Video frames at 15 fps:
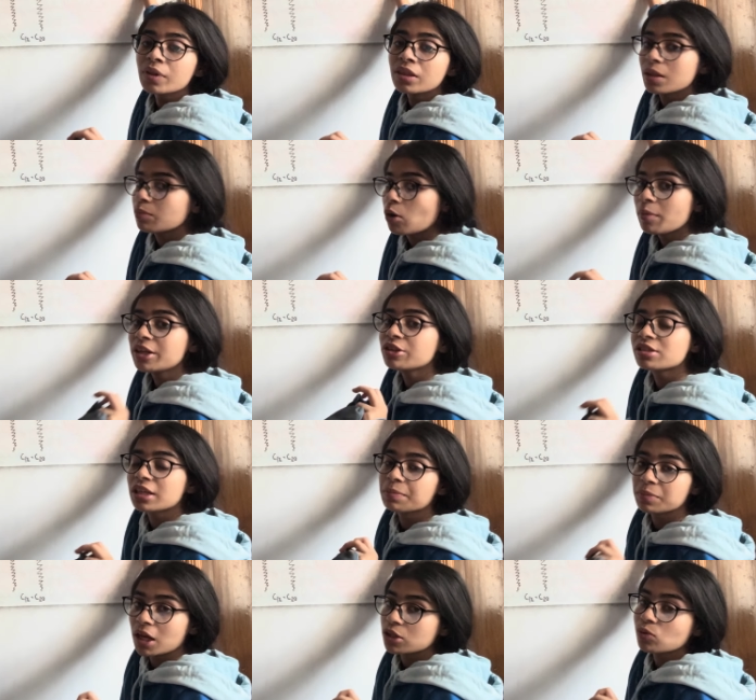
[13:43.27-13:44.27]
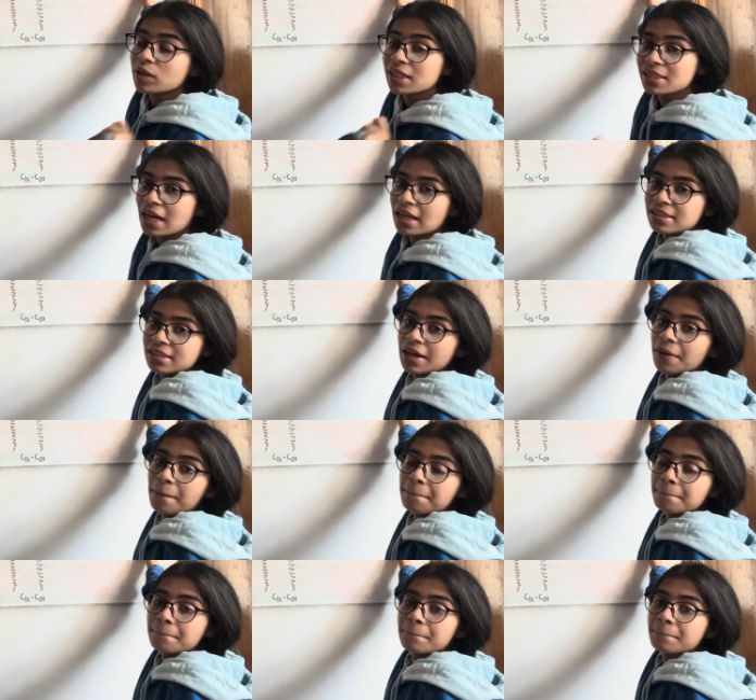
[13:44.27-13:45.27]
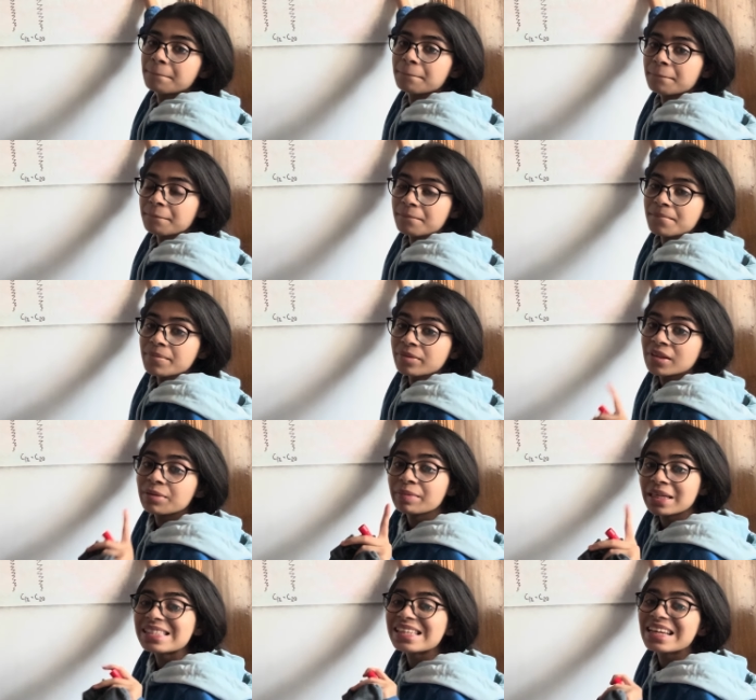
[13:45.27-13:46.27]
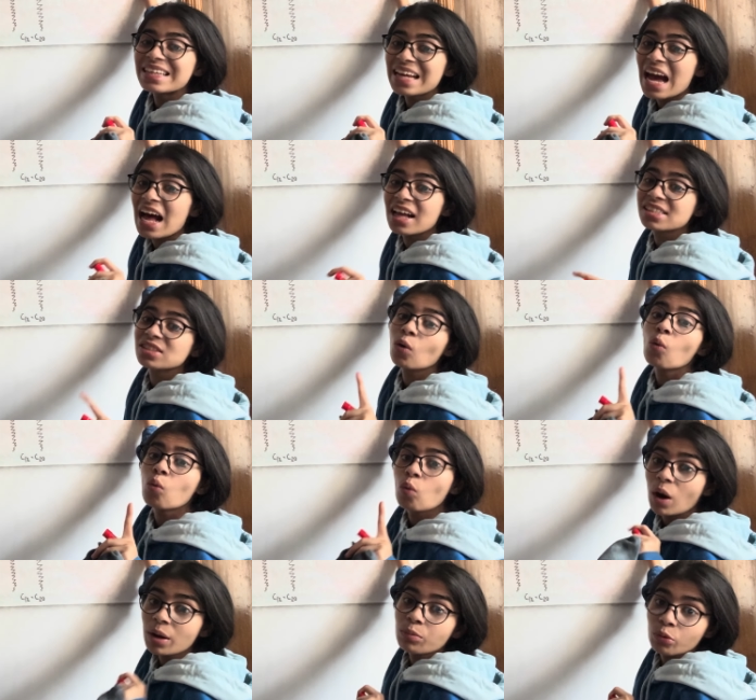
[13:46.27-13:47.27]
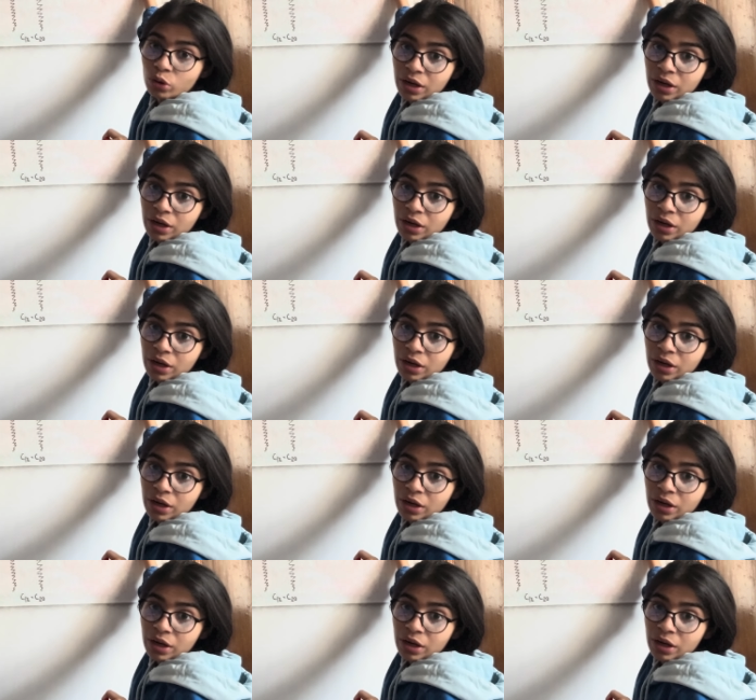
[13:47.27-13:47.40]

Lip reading: The moment you see plus, what does that say? That means it has one more